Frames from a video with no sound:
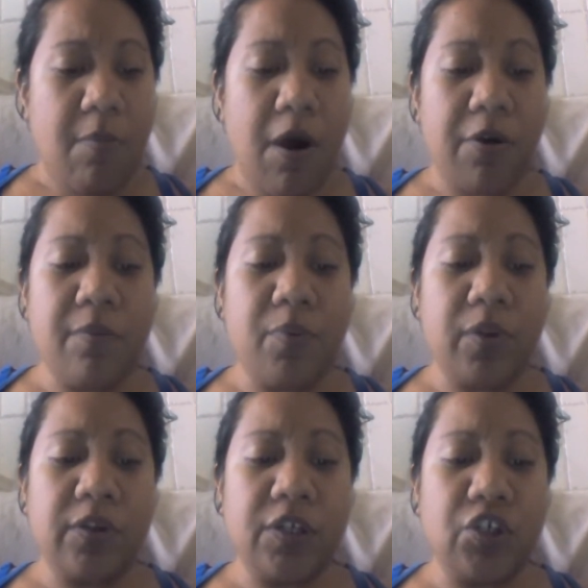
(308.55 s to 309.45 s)
Modern
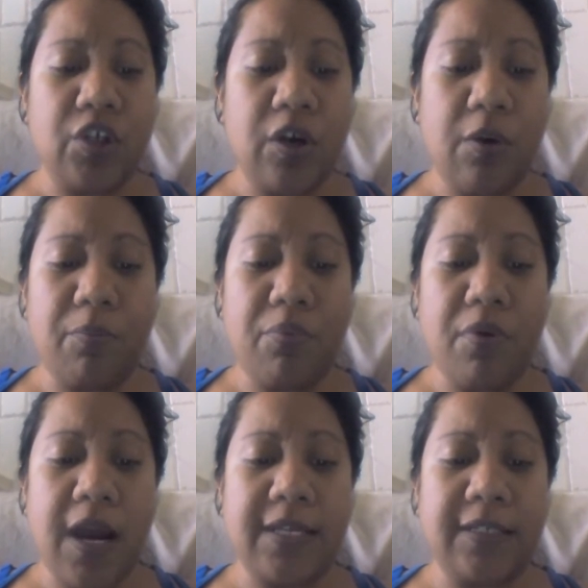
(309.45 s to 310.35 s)
Polynesia
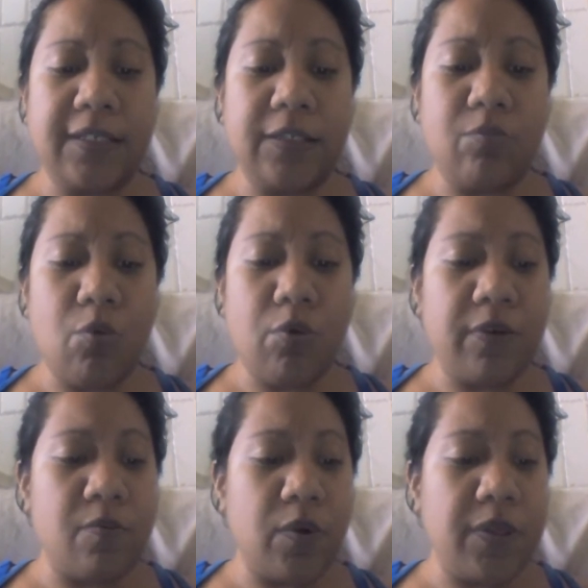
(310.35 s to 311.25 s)
comprises more
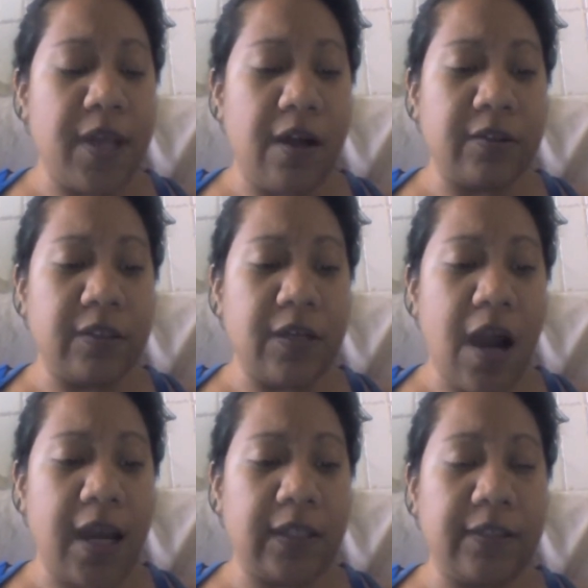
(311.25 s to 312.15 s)
than 1,000
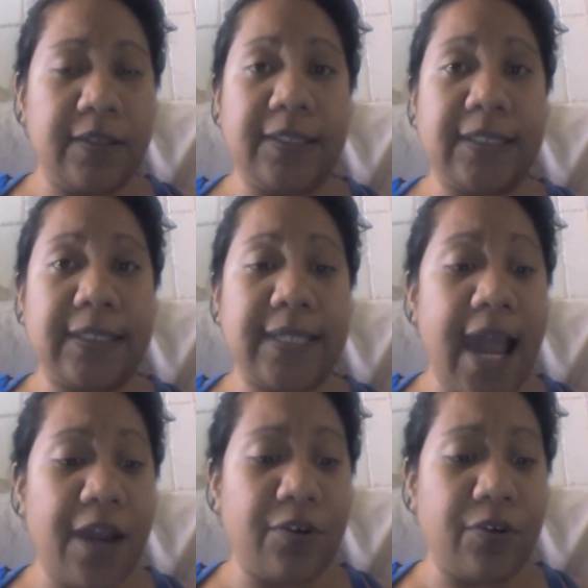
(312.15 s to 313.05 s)
islands
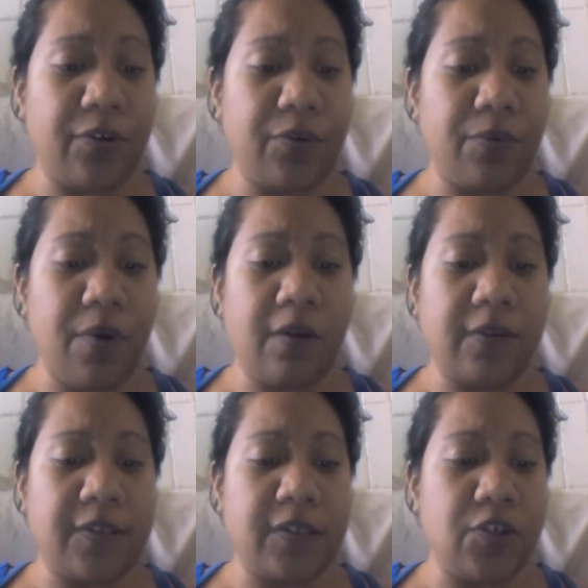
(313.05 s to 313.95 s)
scattered throughout
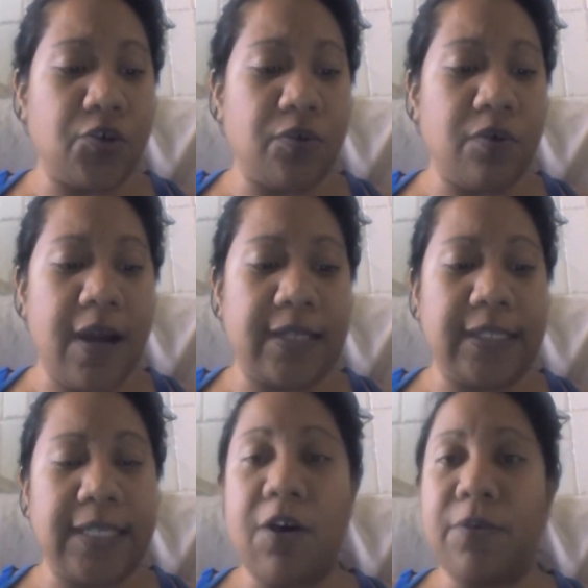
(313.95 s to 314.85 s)
the Central and
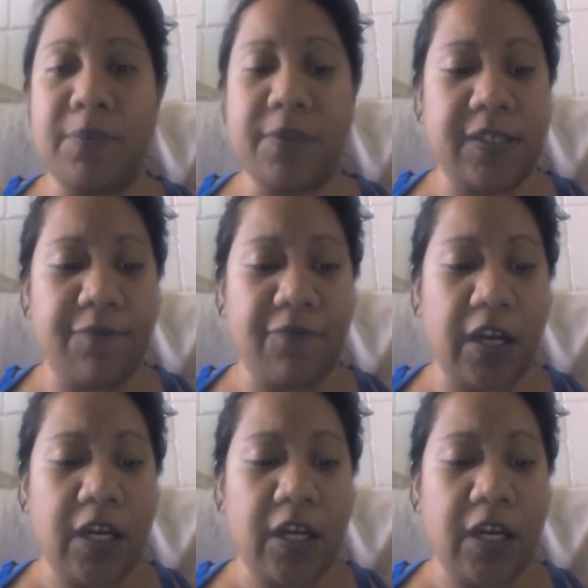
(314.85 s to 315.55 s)
South Pacific.